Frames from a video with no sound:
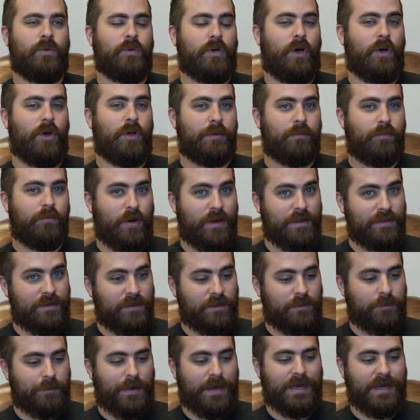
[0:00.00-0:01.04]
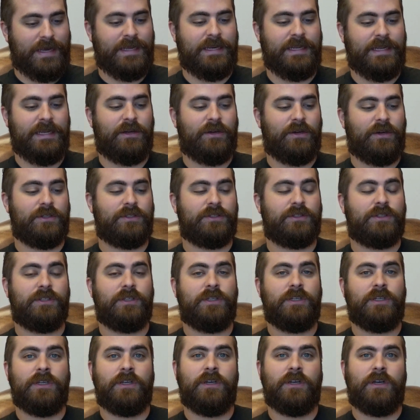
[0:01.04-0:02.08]
called it Presence Pioneers.
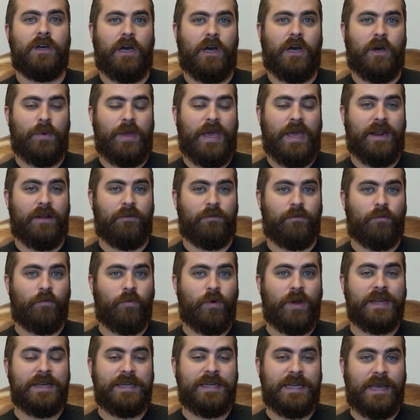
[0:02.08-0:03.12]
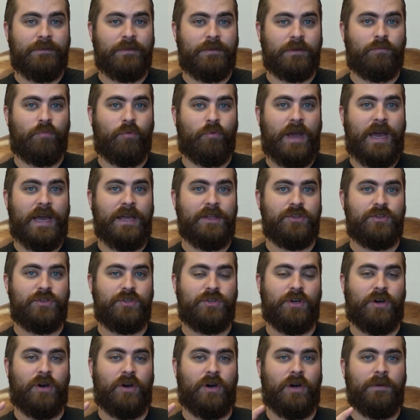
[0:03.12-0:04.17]
We had a friend, David
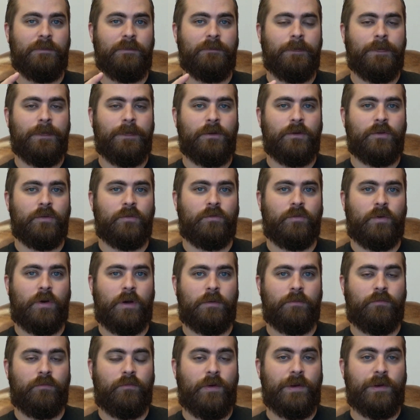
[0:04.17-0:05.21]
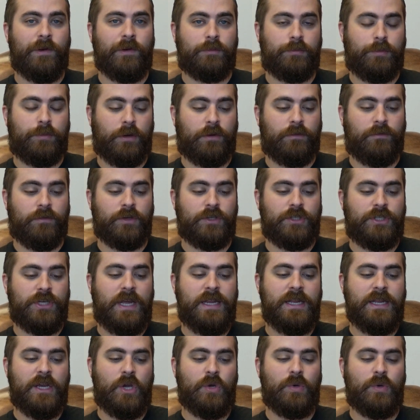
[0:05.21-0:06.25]
Bradshaw, from Fredericksburg,
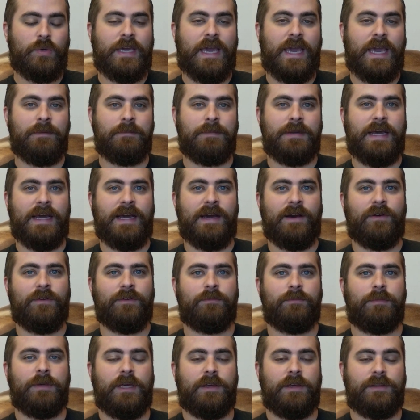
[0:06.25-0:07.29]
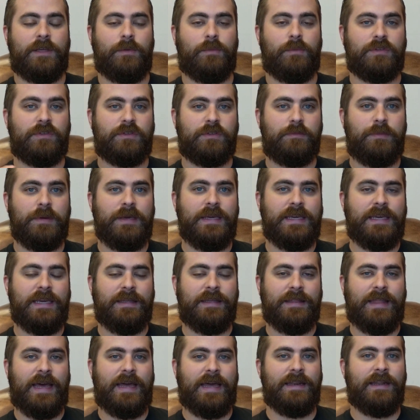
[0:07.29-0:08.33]
Virginia, who came down because he was
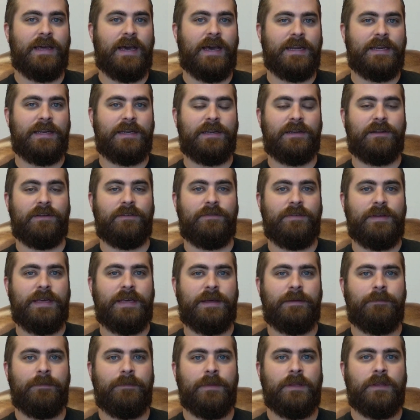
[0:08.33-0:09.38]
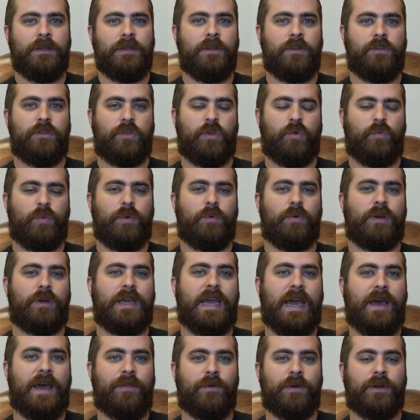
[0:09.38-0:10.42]
speaking that night at an event. So we were
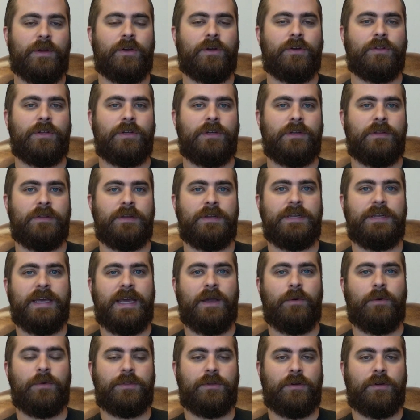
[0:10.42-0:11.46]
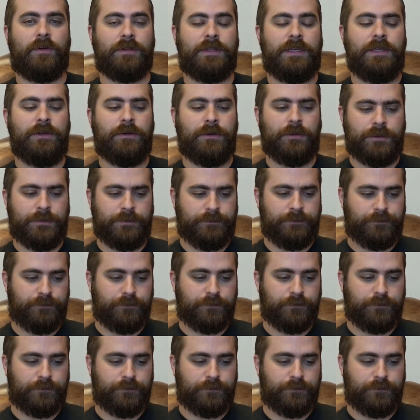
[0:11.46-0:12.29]
gathering earlier in the day with our leaders,